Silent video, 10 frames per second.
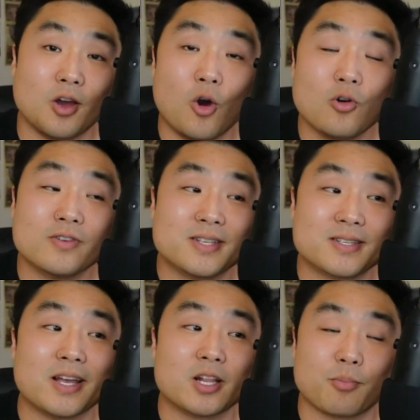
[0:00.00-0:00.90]
Oakland
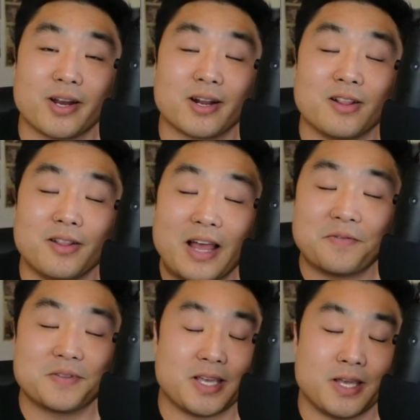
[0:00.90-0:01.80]
decided to bring in a
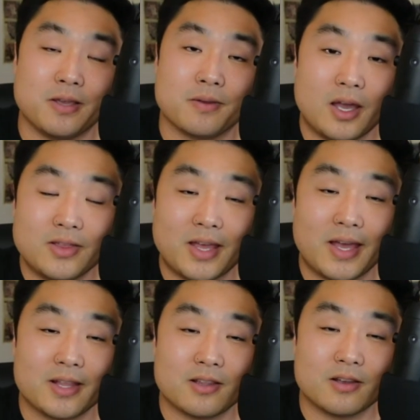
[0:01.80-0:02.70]
lefty and
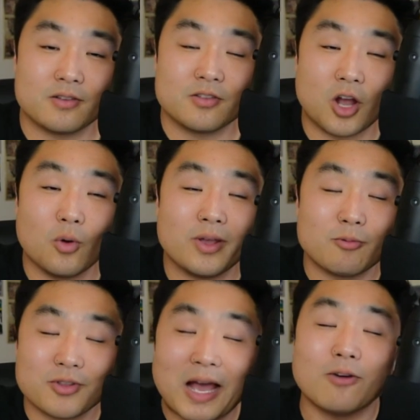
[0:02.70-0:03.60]
then knowing
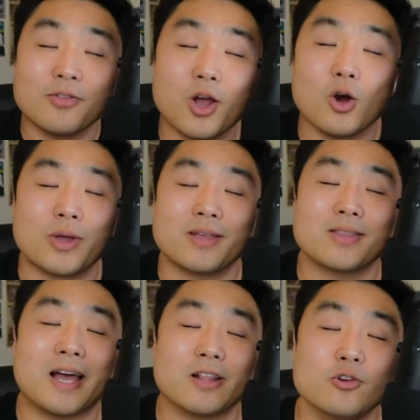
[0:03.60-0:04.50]
without knowing
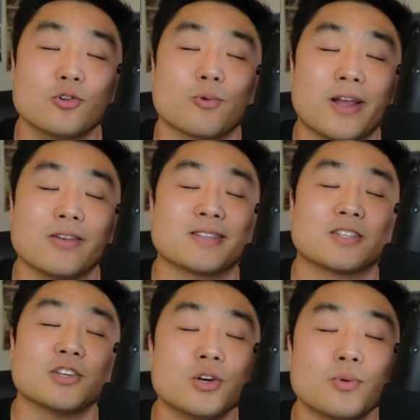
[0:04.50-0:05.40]
that Luke Raley is a
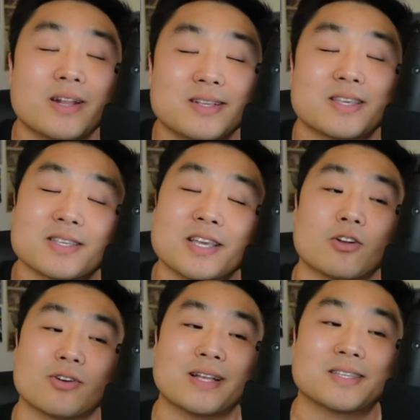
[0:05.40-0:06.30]
286
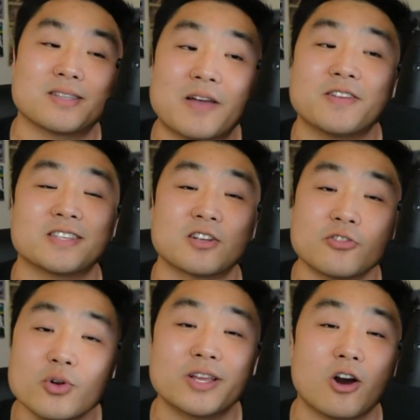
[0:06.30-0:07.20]
hitter against lefties,
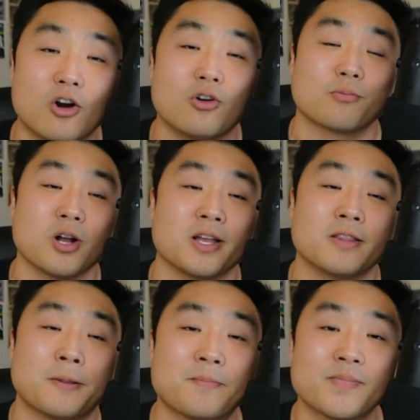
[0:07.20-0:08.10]
including a home
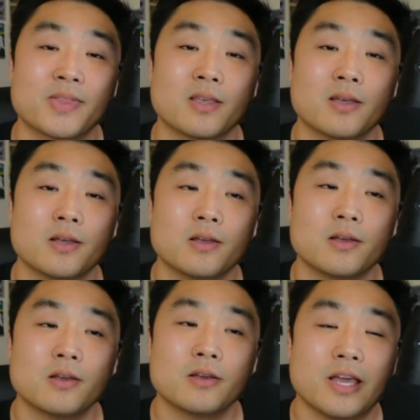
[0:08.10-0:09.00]
run,
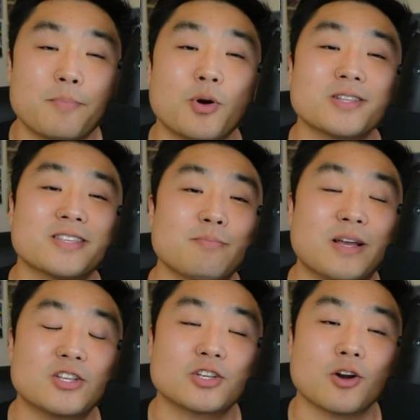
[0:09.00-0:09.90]
he puts in
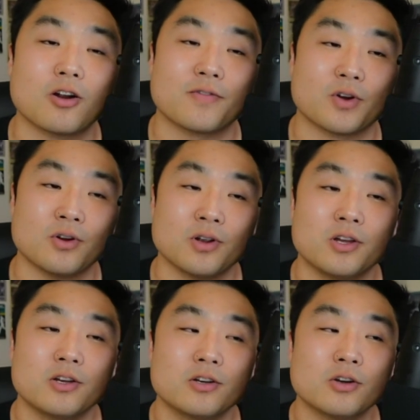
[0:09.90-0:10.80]
Mitch Garver,
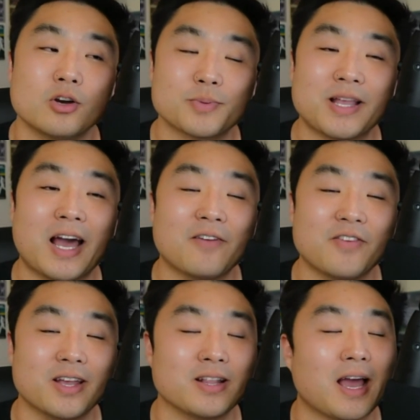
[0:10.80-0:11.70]
who has been
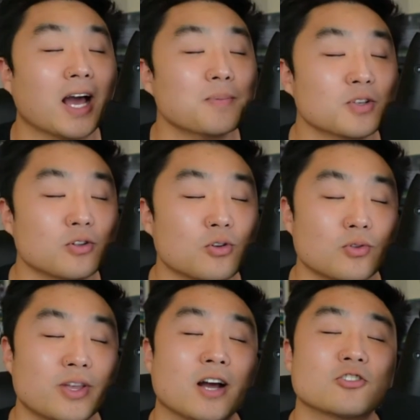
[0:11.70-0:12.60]
having an
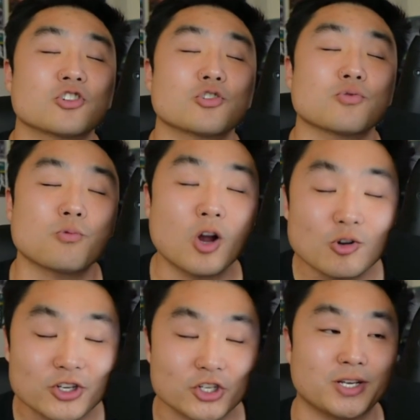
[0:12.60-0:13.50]
absolutely
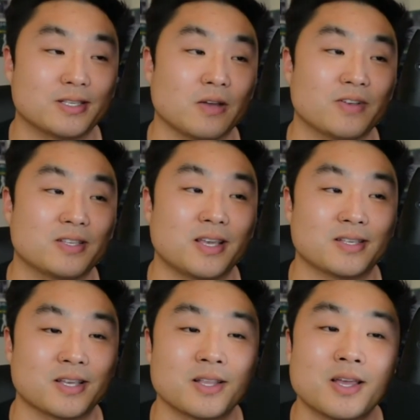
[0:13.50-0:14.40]
atrocious of a
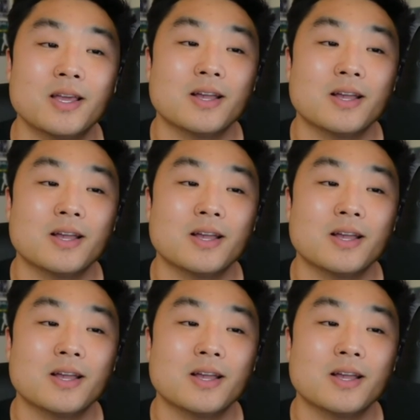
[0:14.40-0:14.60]
season.